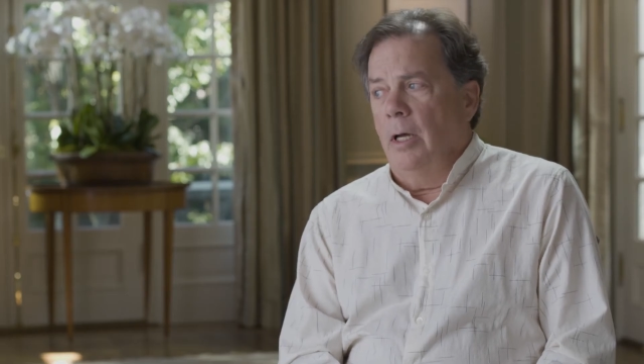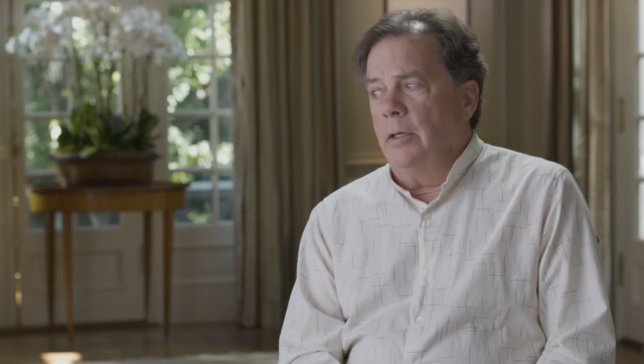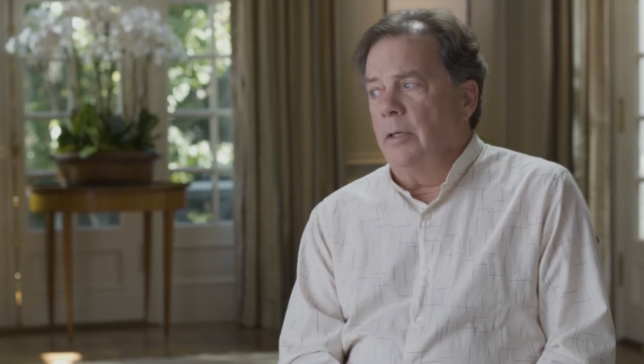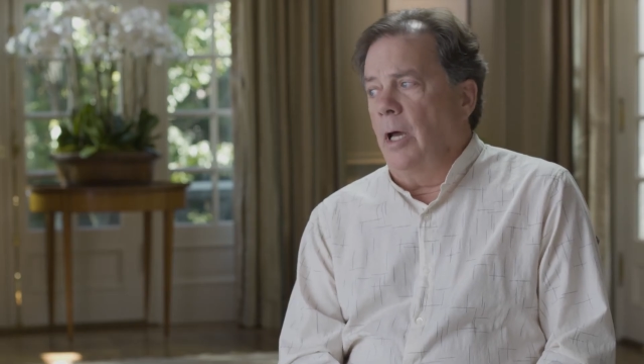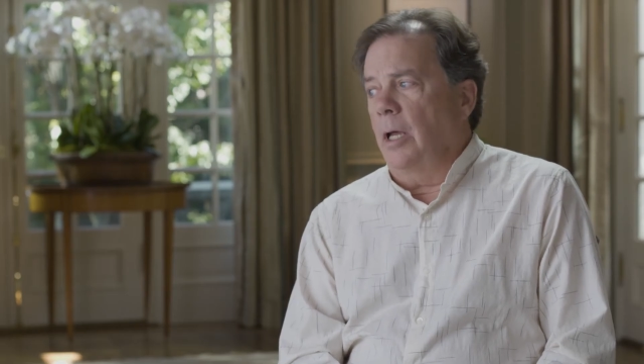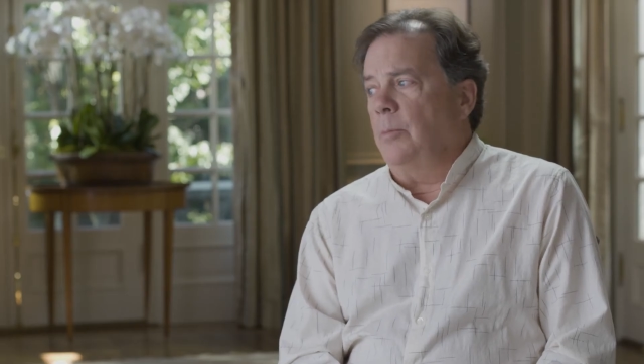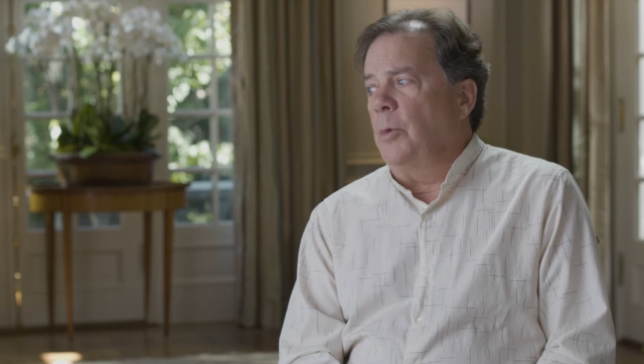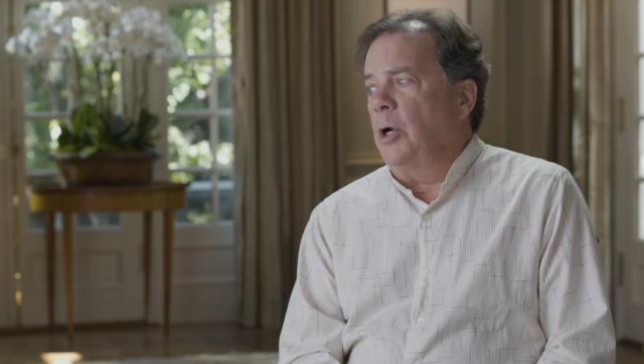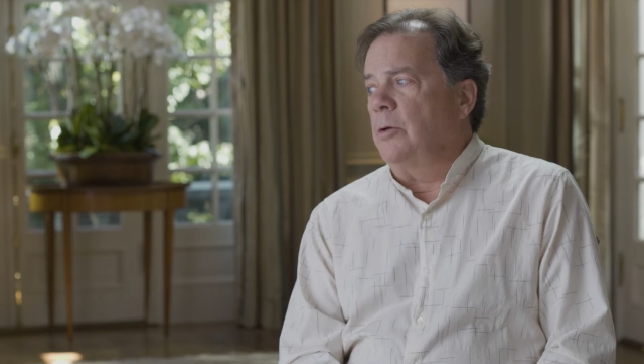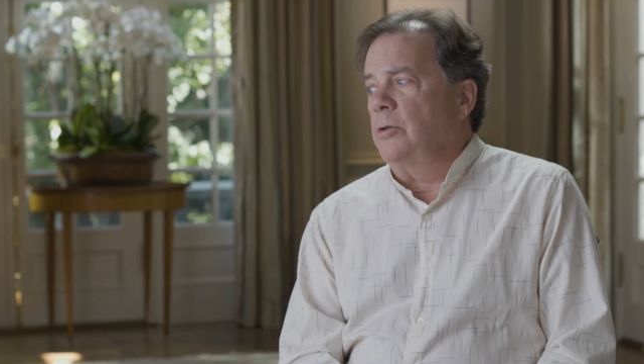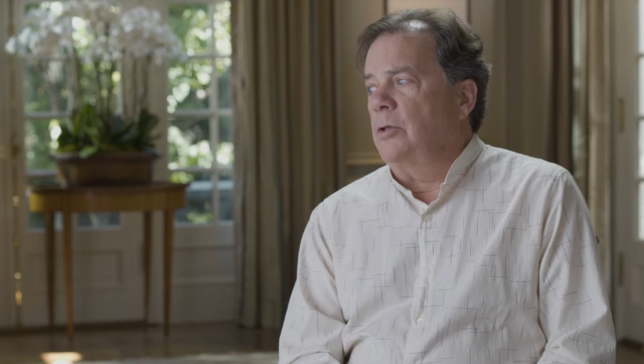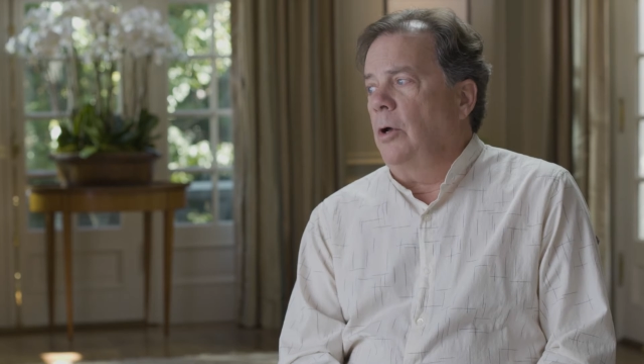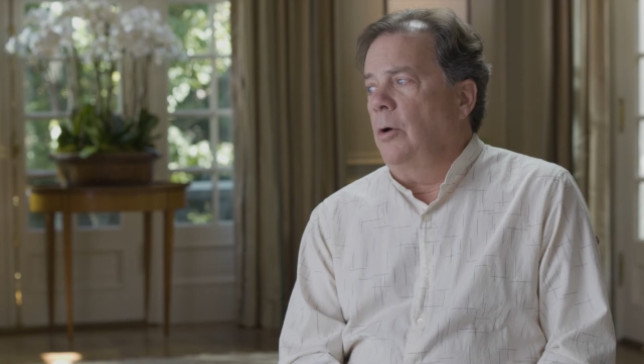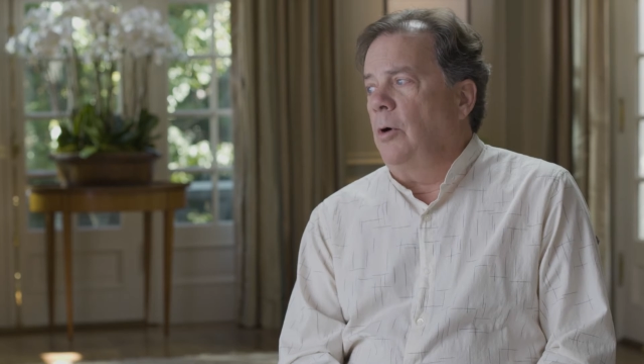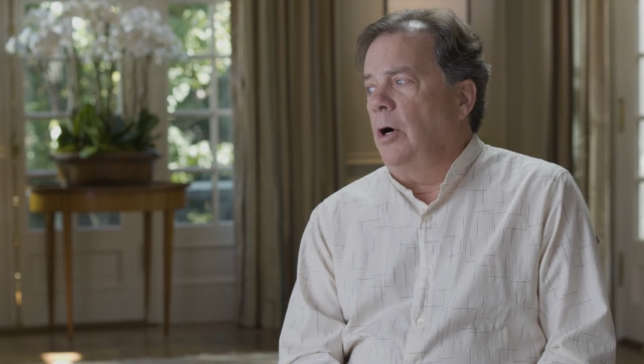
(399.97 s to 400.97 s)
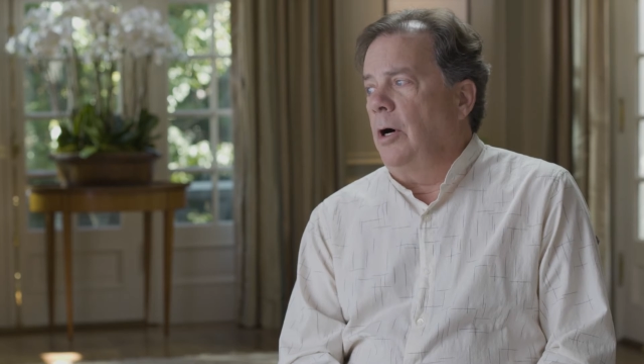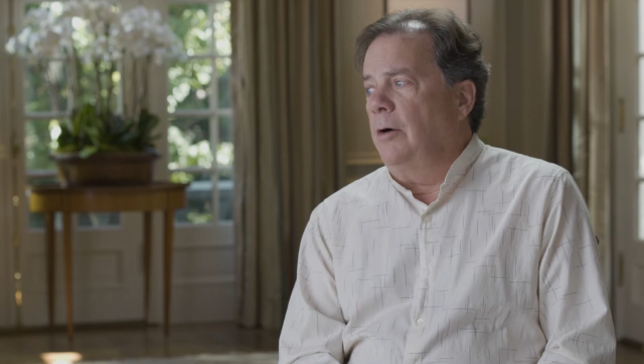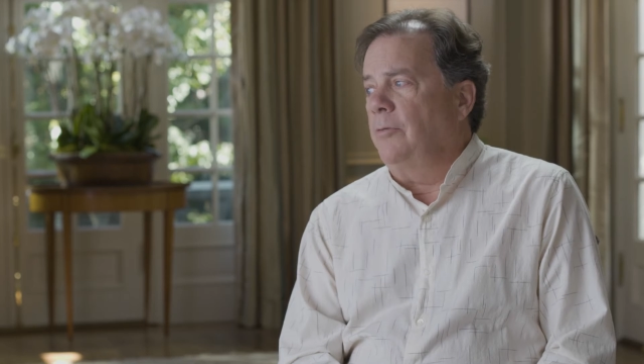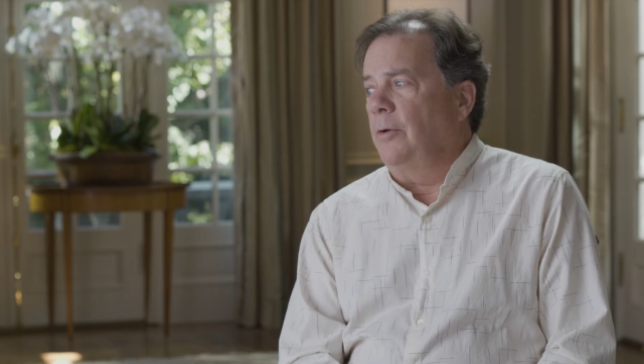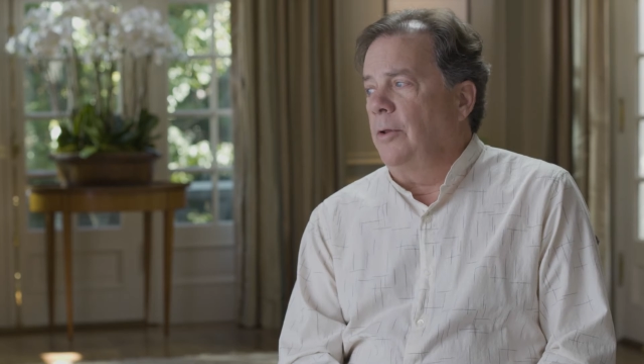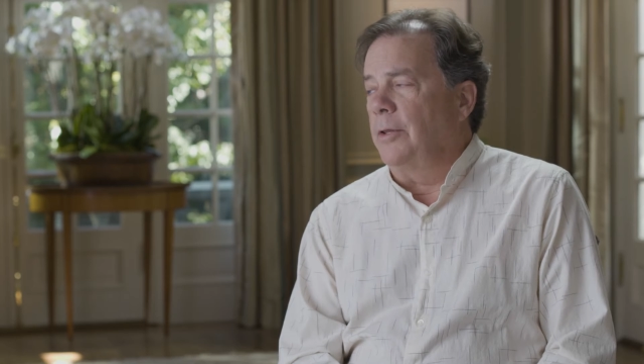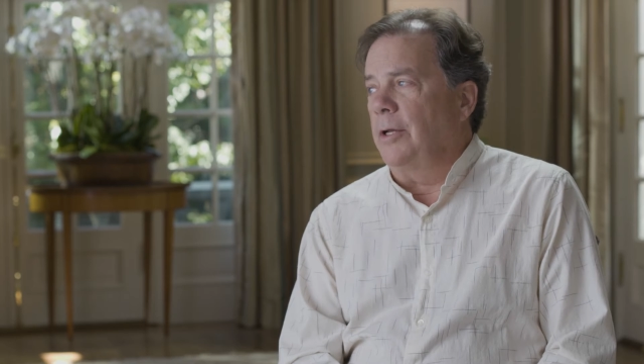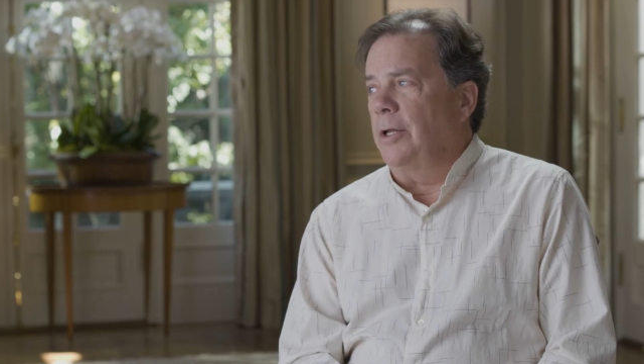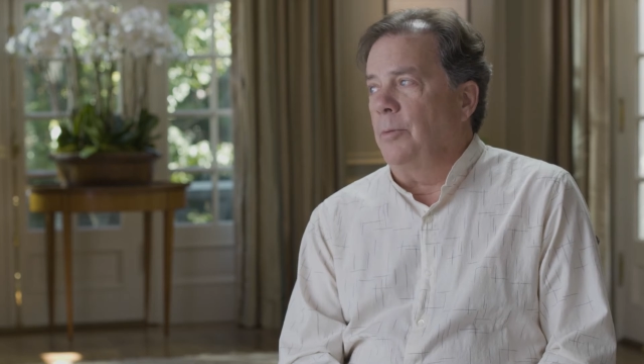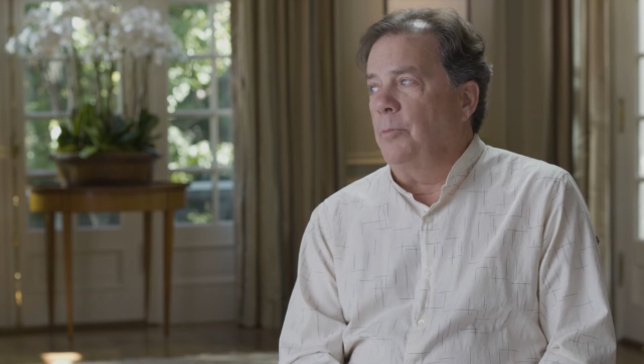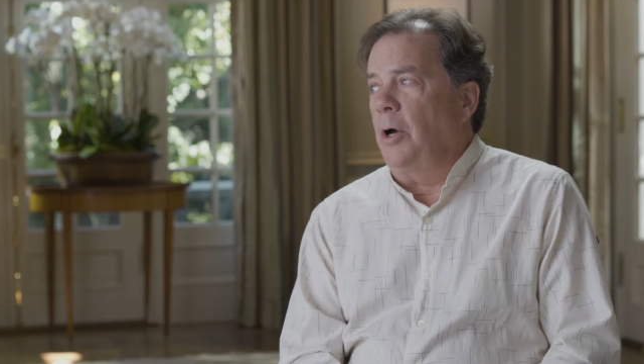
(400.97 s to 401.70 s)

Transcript: Nightmares so awful that in